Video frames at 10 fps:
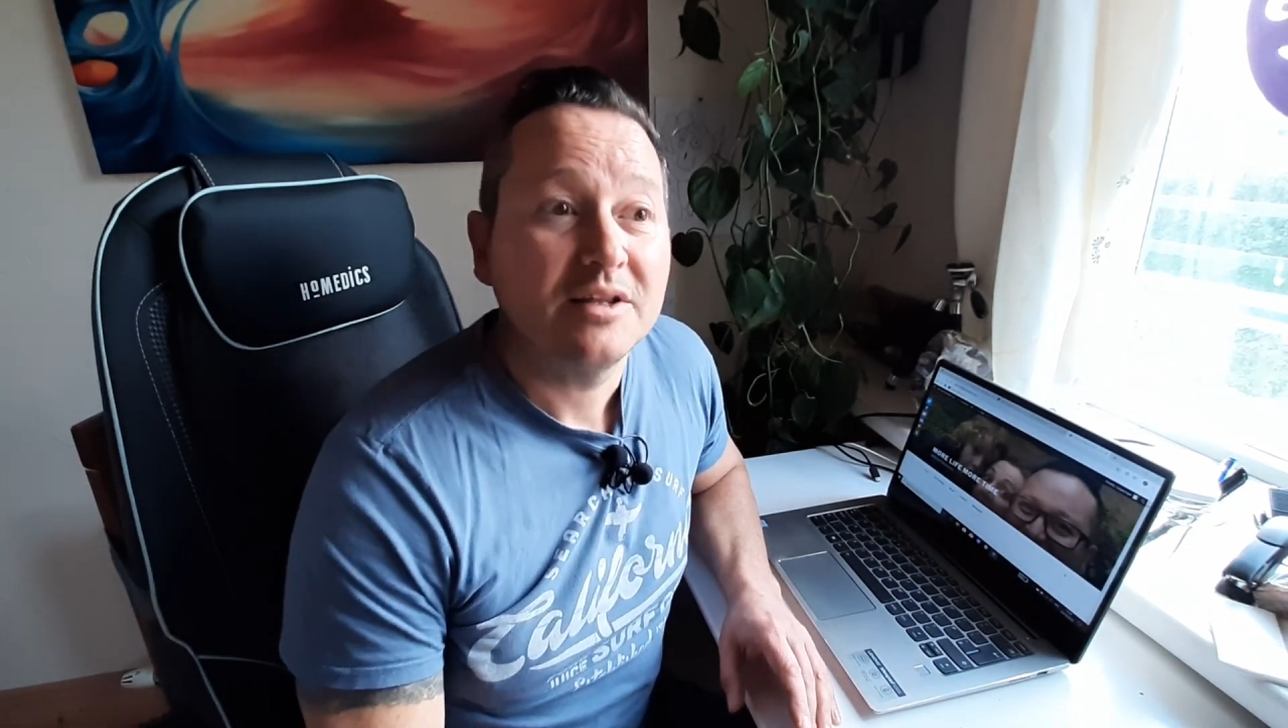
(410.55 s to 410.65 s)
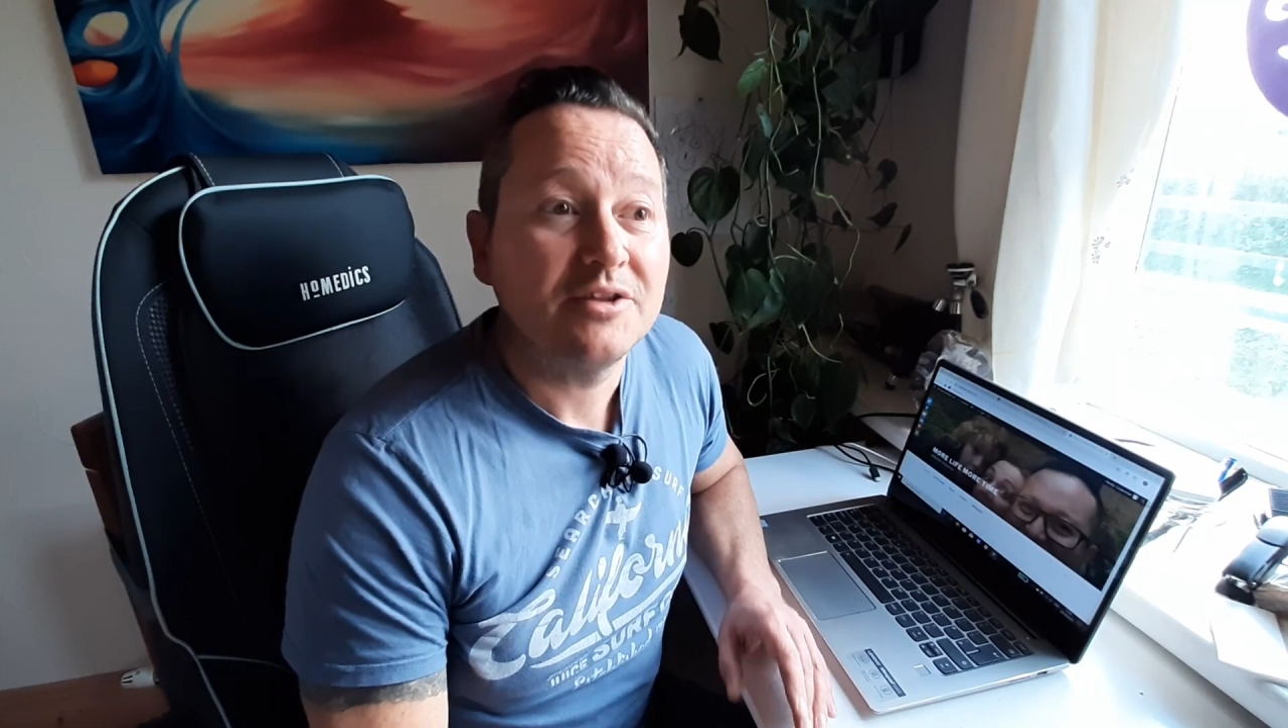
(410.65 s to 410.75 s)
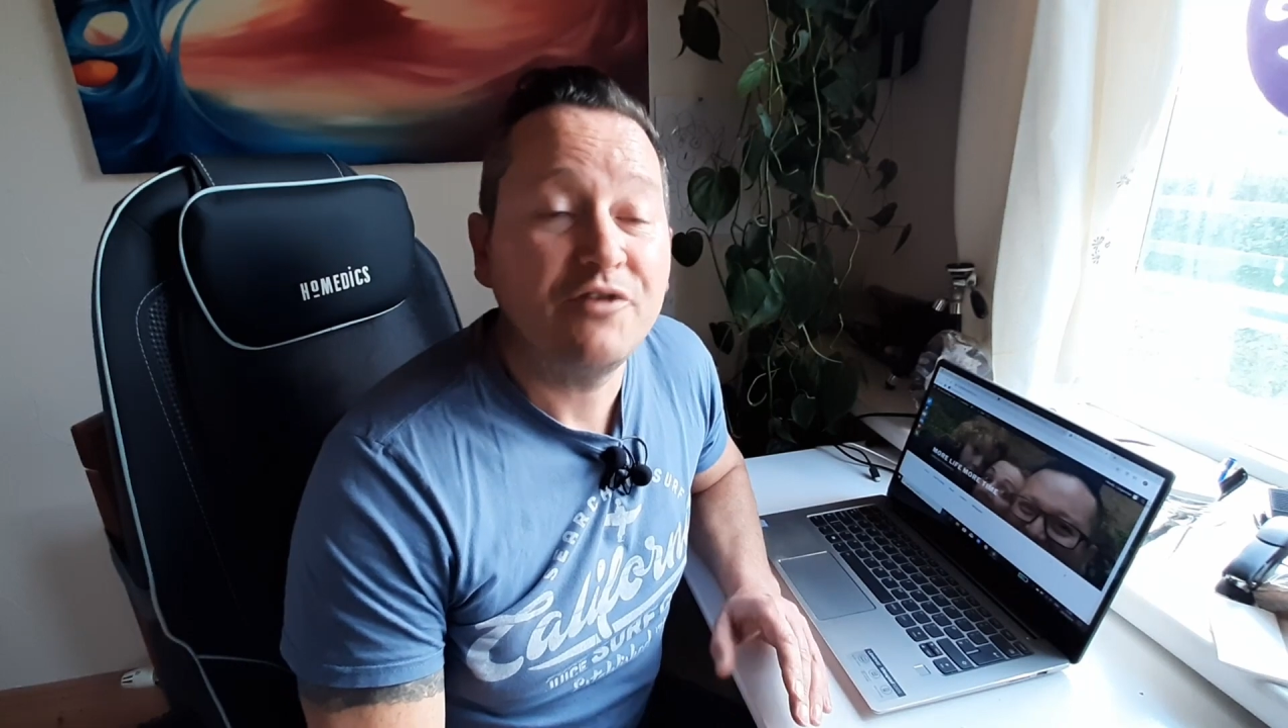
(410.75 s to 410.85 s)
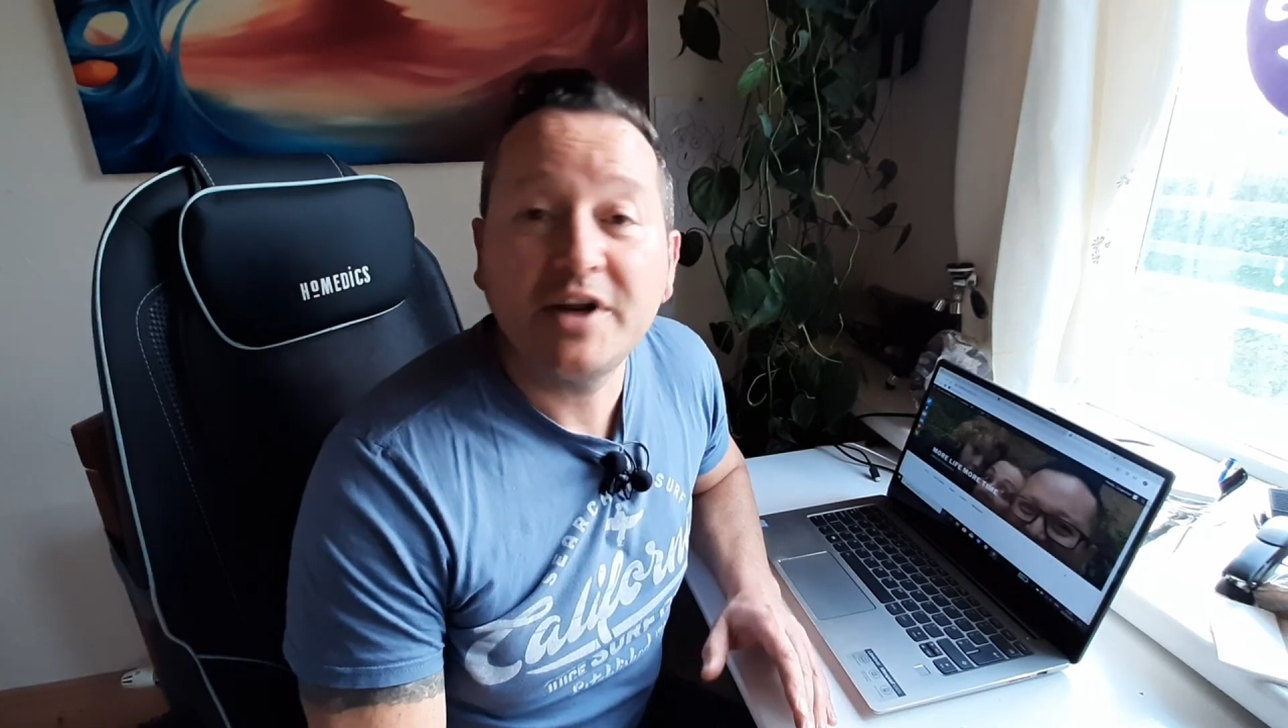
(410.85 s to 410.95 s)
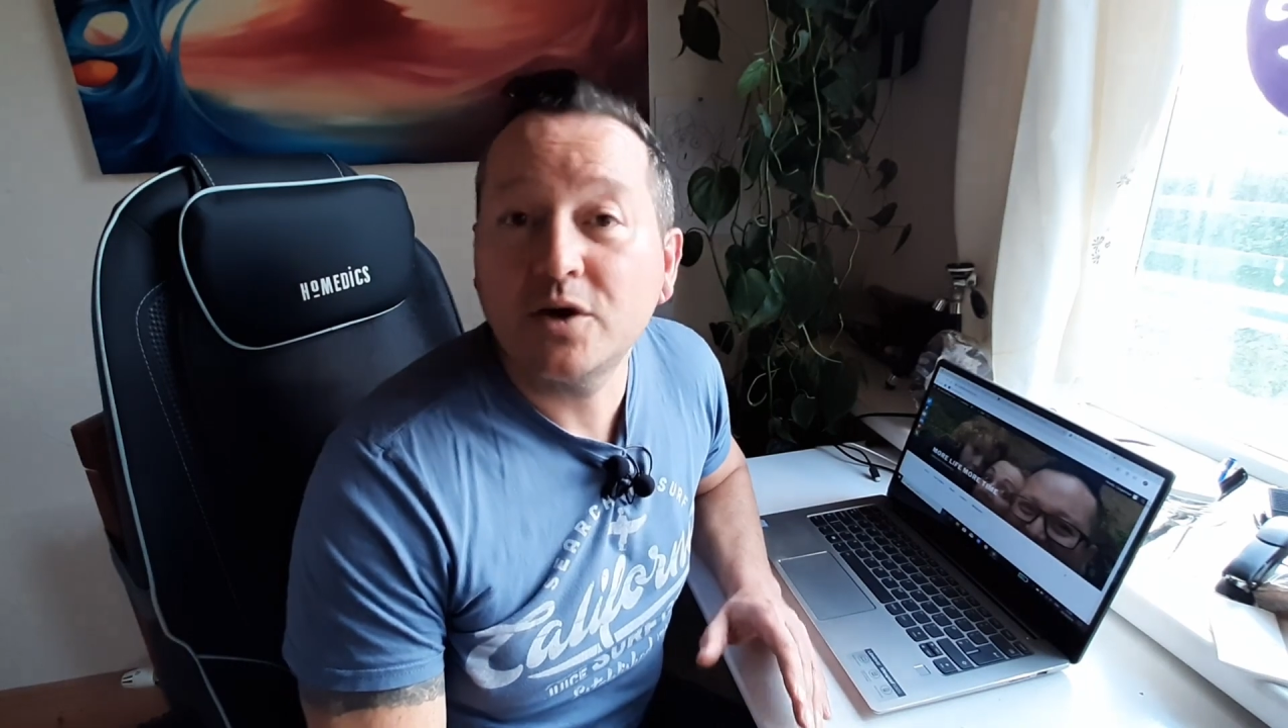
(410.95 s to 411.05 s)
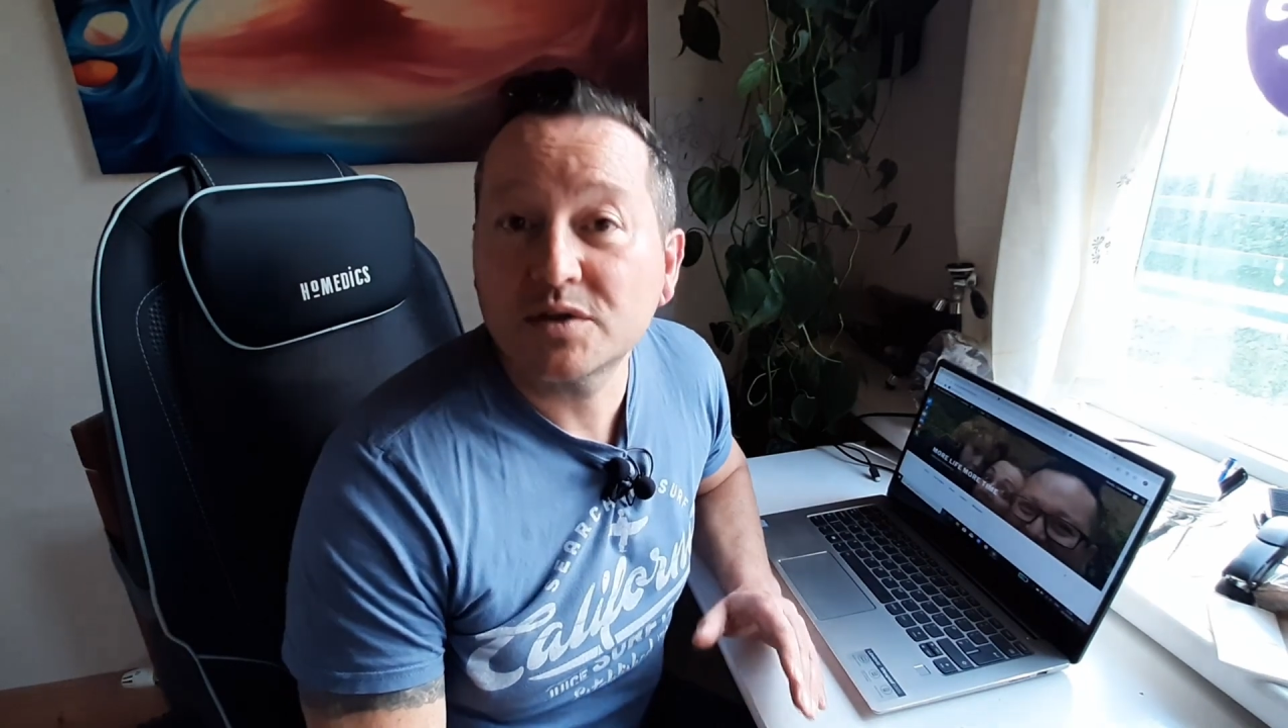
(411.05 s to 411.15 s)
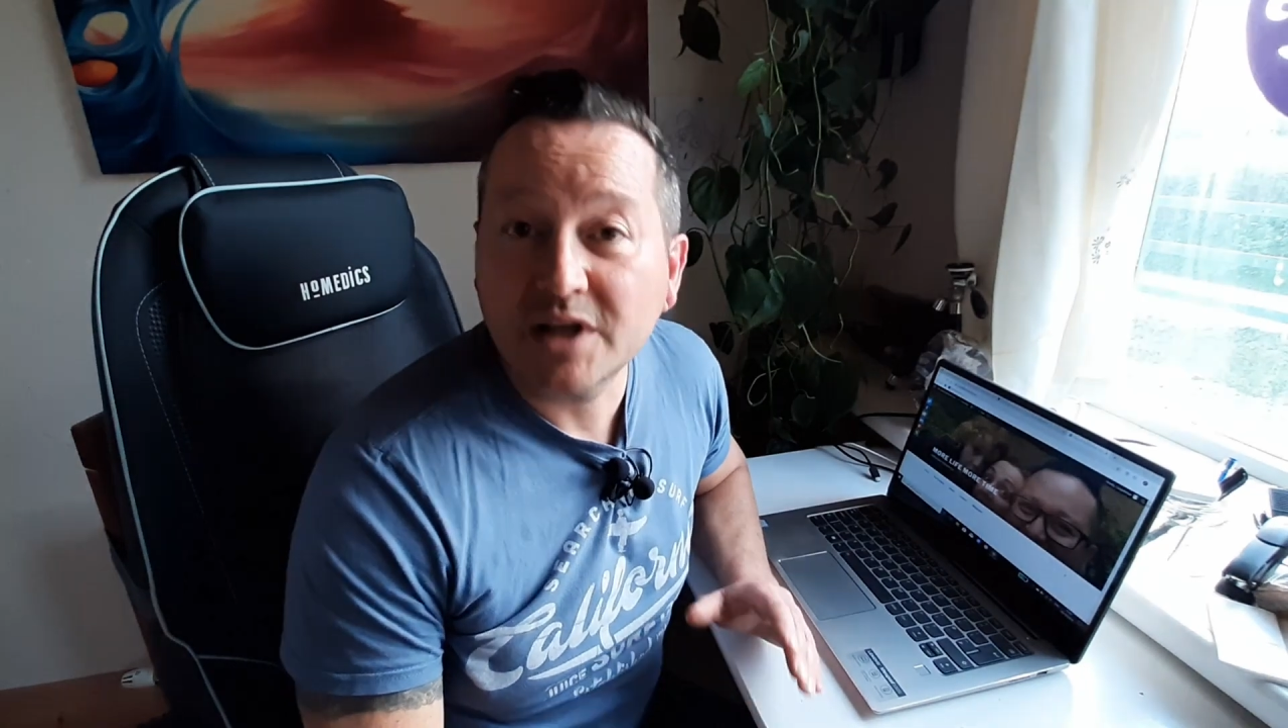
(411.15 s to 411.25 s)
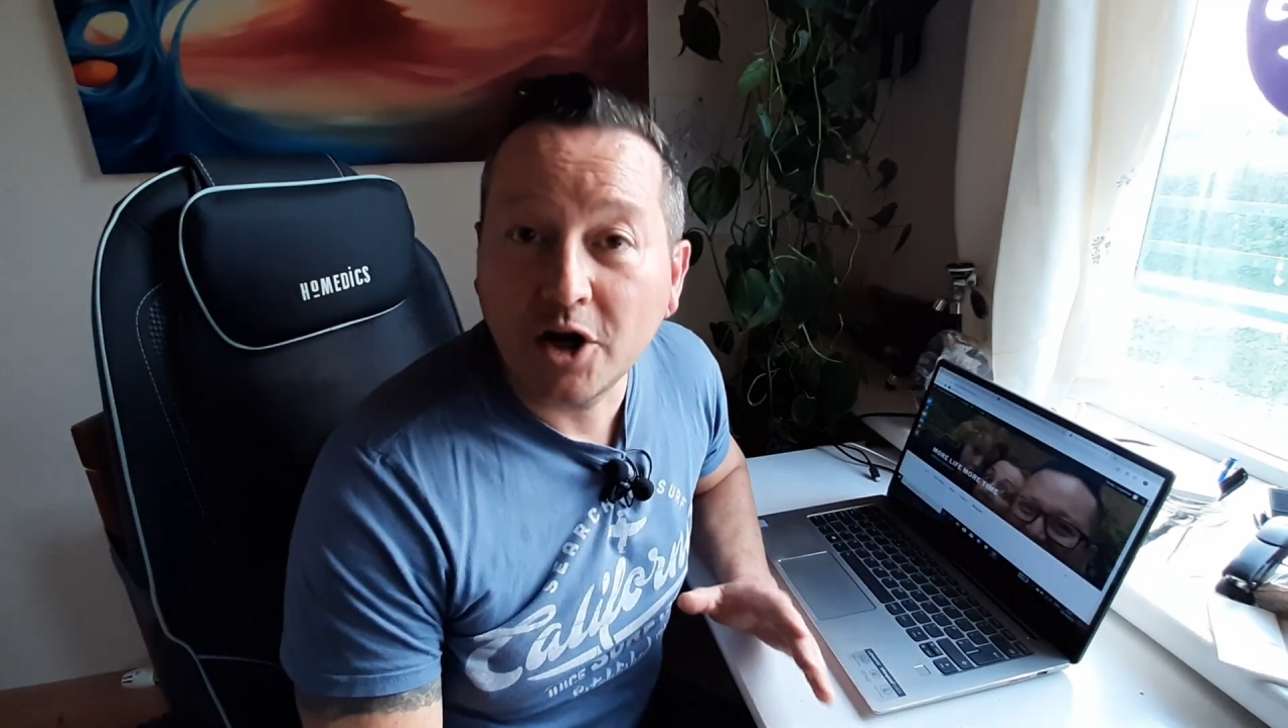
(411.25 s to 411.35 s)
the videos that